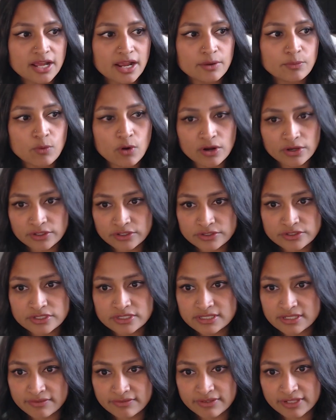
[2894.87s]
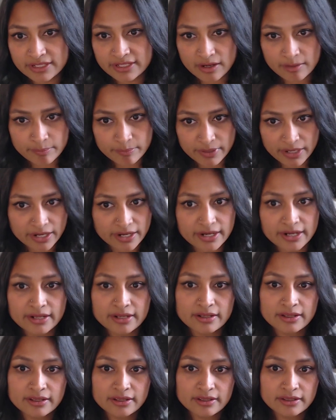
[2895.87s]
I want you to divvy it up by
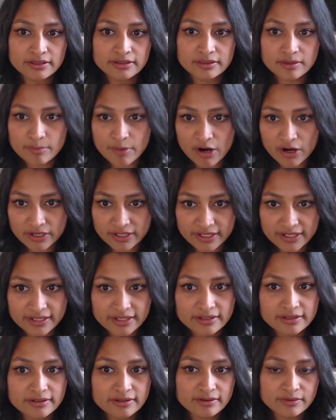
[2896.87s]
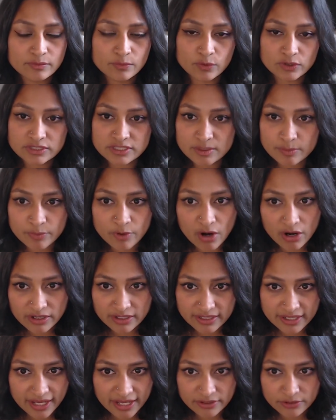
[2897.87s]
the market. What's the
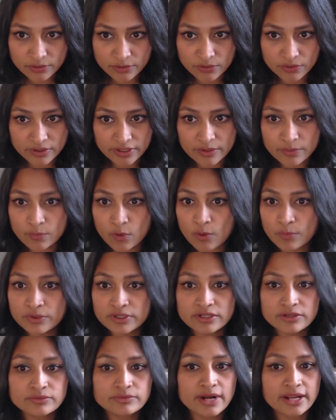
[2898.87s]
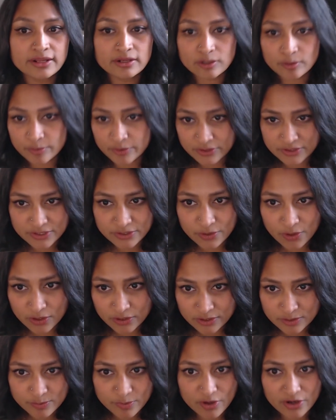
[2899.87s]
product category? What would a regular person call
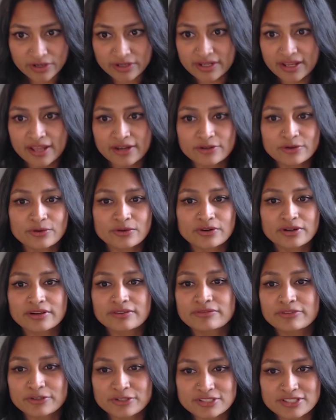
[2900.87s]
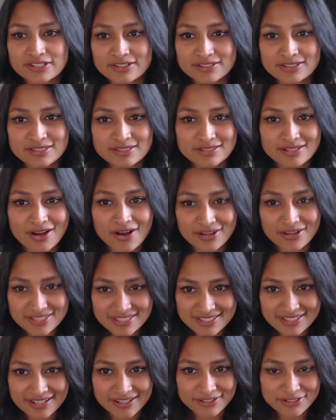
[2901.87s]
this product category versus
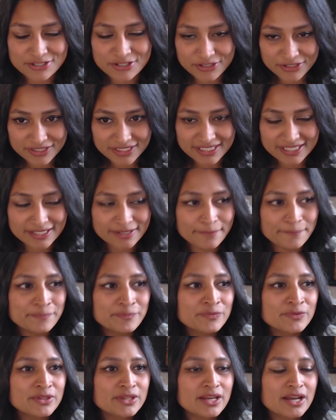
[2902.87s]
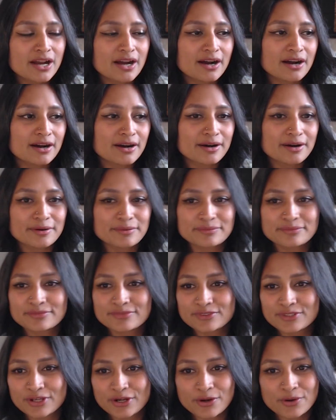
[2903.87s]
us internally? You
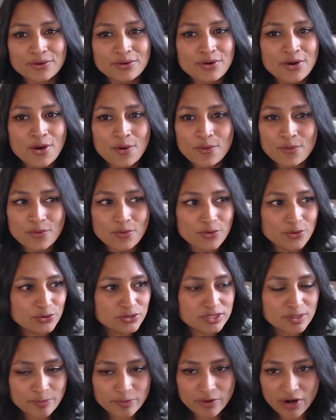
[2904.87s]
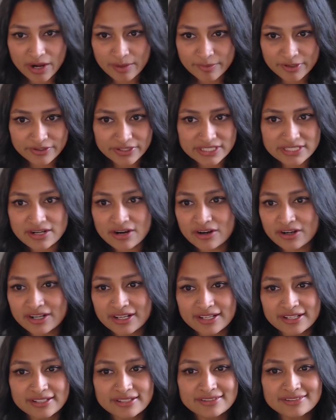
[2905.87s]
know, who's the primary
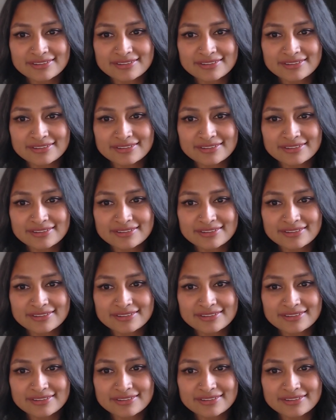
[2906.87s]
target?